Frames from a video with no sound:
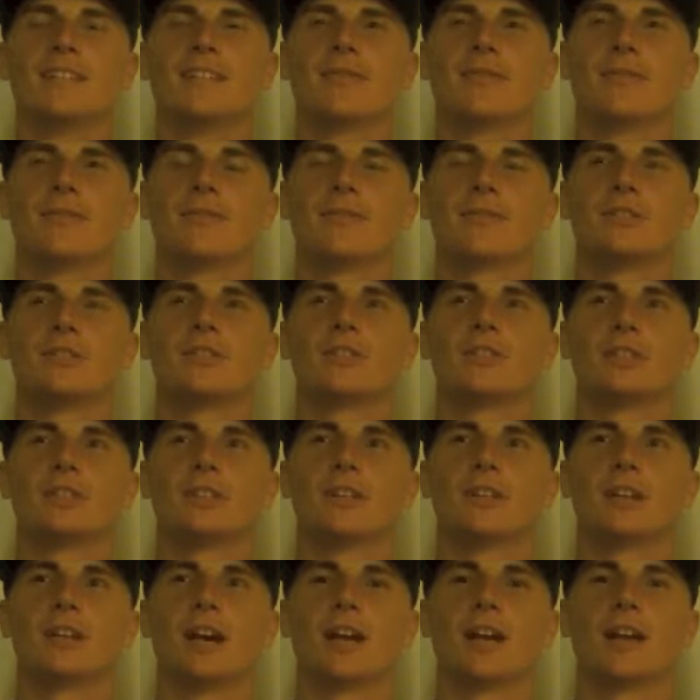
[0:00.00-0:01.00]
For
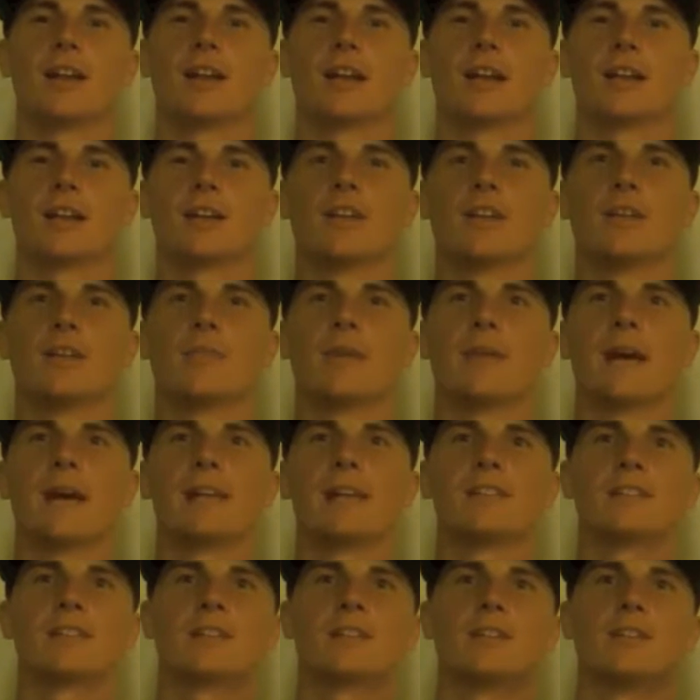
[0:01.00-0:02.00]
sure. I couldn't
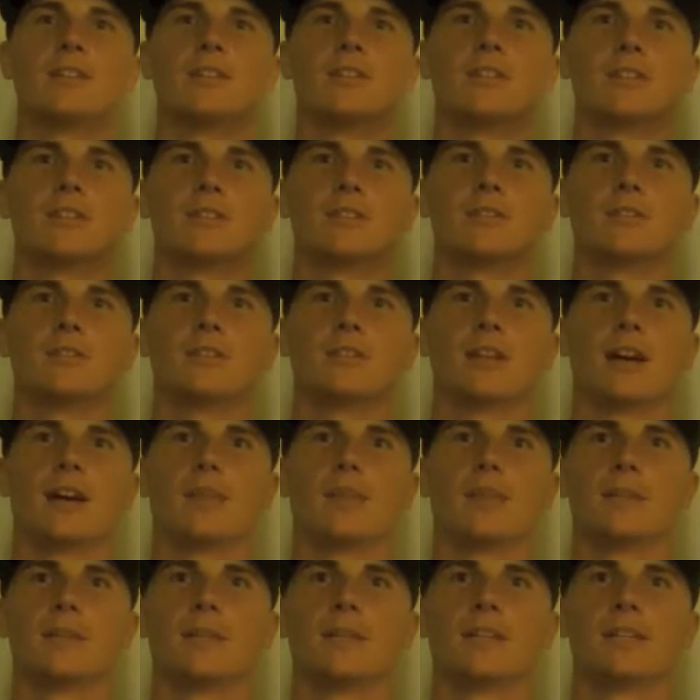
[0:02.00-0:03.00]
imagine going to school and
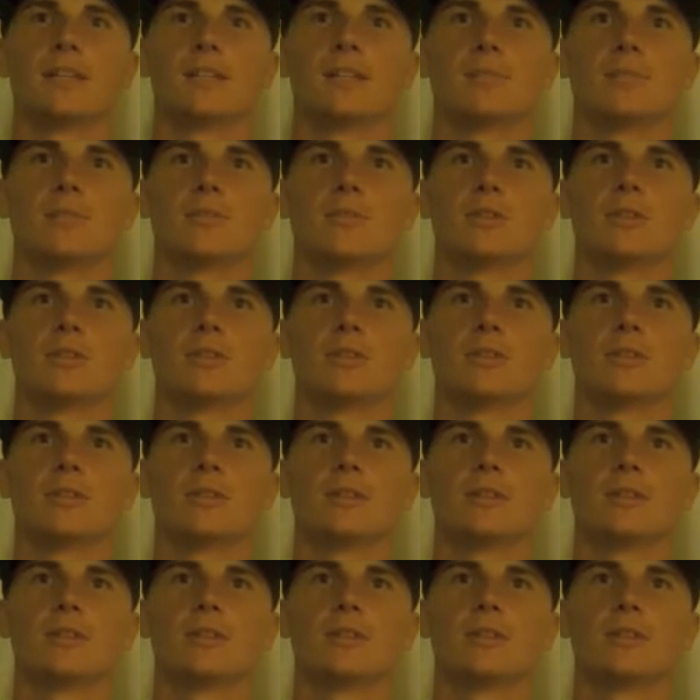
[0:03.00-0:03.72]
not playing a sport.